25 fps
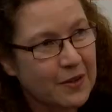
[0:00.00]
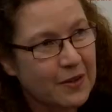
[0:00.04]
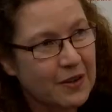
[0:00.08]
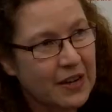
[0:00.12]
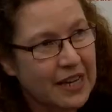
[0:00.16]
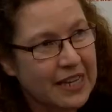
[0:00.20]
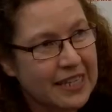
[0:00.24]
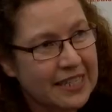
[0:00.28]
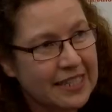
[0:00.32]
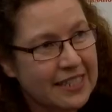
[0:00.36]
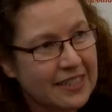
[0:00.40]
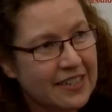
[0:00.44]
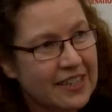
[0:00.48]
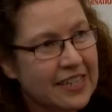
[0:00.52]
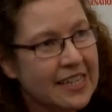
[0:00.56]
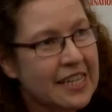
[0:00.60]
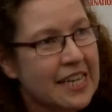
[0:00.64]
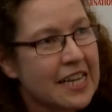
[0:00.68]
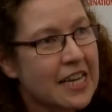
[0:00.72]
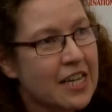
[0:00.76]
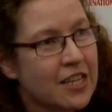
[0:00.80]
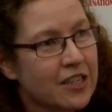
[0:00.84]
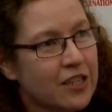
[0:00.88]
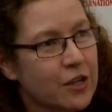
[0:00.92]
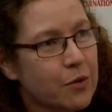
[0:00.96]
Right.
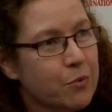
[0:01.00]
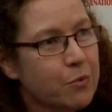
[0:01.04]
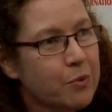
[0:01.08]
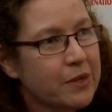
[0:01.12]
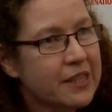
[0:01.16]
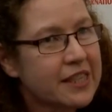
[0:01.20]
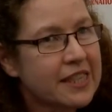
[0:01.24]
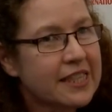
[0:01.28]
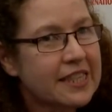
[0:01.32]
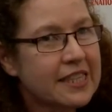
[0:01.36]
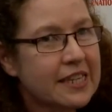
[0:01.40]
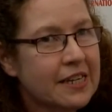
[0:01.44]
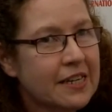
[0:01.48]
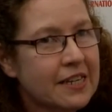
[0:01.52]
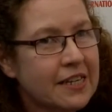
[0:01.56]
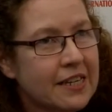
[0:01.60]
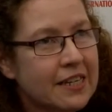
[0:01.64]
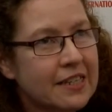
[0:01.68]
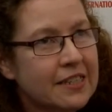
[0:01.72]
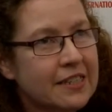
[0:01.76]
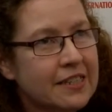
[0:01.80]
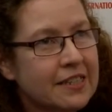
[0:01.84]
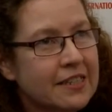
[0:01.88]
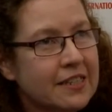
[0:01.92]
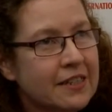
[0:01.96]
So, with a, a,
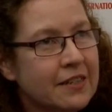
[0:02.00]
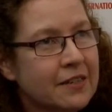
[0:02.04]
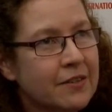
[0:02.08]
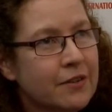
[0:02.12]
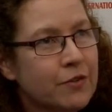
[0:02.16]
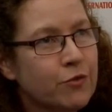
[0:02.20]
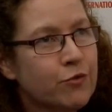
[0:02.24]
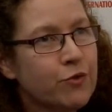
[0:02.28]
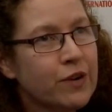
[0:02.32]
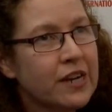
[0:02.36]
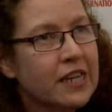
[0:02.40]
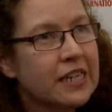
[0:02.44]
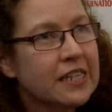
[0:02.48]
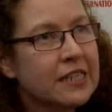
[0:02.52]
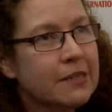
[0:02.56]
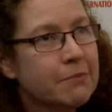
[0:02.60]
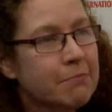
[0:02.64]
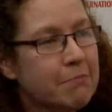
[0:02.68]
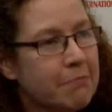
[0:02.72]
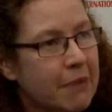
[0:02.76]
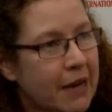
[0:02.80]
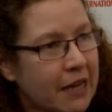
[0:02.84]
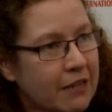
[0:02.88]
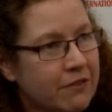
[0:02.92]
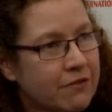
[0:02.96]
uh, uh, really
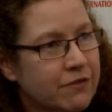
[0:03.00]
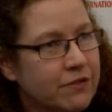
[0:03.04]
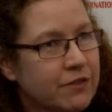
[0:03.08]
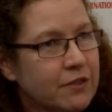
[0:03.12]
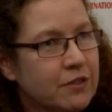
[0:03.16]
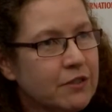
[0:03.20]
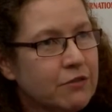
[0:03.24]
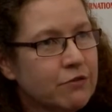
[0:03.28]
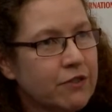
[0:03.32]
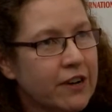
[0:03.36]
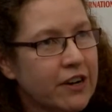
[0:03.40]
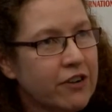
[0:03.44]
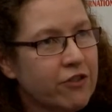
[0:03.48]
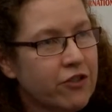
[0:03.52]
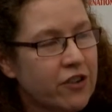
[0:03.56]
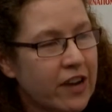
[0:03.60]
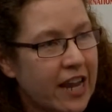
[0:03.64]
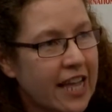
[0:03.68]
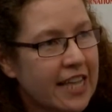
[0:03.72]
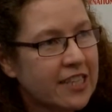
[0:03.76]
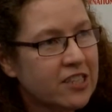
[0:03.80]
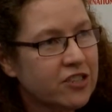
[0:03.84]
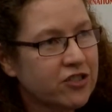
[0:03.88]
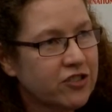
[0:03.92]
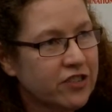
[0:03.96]
impactful
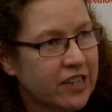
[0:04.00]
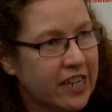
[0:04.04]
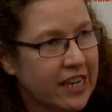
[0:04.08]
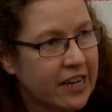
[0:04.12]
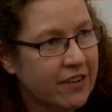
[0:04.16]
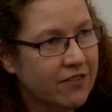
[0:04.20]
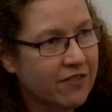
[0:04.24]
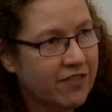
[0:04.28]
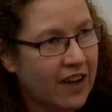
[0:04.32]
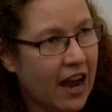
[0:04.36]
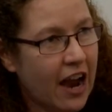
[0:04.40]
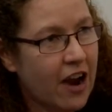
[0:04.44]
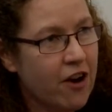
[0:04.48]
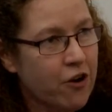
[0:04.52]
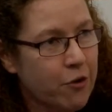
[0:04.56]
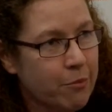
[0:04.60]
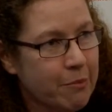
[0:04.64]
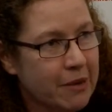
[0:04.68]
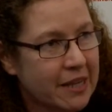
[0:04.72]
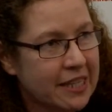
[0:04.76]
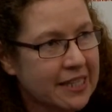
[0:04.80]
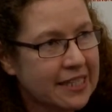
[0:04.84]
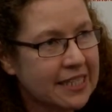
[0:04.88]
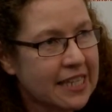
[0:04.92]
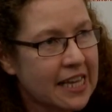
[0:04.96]
regulatory
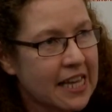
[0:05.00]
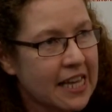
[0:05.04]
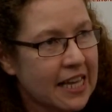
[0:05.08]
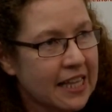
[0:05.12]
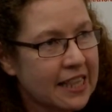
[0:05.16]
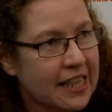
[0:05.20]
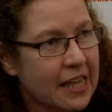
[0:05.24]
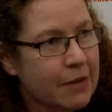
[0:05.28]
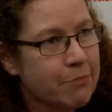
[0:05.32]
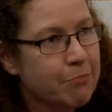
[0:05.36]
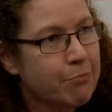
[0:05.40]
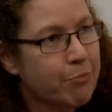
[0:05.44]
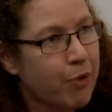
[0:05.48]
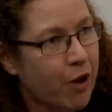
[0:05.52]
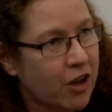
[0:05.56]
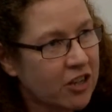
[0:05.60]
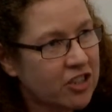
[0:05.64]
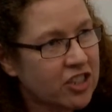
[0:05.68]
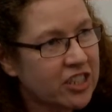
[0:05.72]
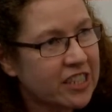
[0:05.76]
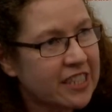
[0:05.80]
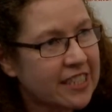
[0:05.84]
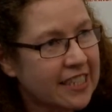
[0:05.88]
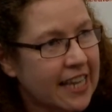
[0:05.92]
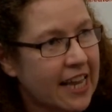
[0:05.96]
environment, then
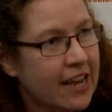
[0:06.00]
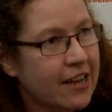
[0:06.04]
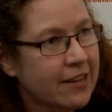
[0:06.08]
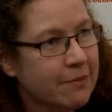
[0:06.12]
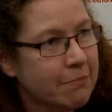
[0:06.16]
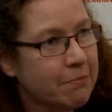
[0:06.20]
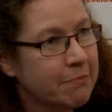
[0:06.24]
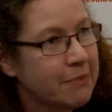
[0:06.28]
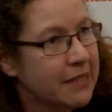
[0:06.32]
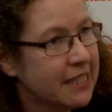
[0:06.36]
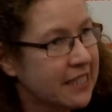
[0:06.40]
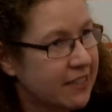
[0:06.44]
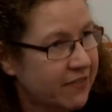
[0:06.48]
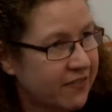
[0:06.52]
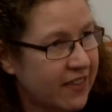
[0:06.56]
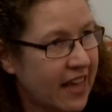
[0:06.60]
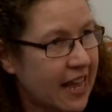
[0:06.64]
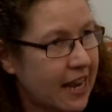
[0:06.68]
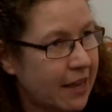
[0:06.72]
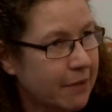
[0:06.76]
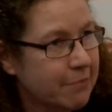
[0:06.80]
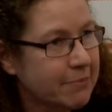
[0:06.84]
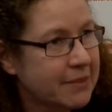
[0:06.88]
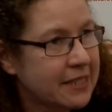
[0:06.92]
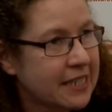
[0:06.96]
projects can be
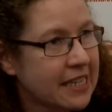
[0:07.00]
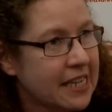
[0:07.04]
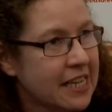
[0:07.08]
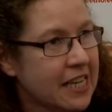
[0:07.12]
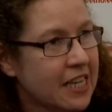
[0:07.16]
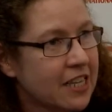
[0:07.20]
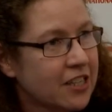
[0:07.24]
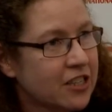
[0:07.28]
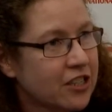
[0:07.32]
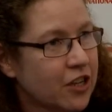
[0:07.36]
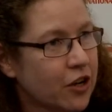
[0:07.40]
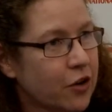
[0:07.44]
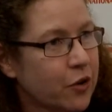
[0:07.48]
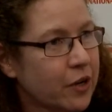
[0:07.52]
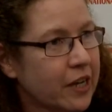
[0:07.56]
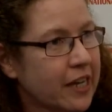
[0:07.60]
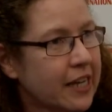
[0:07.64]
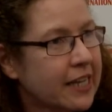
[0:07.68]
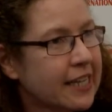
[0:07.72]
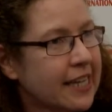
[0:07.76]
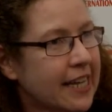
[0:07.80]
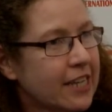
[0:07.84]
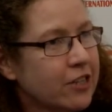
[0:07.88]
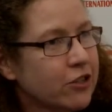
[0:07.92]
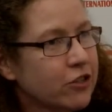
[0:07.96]
developed. So,
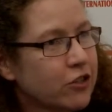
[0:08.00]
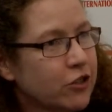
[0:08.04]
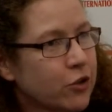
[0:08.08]
uh, can you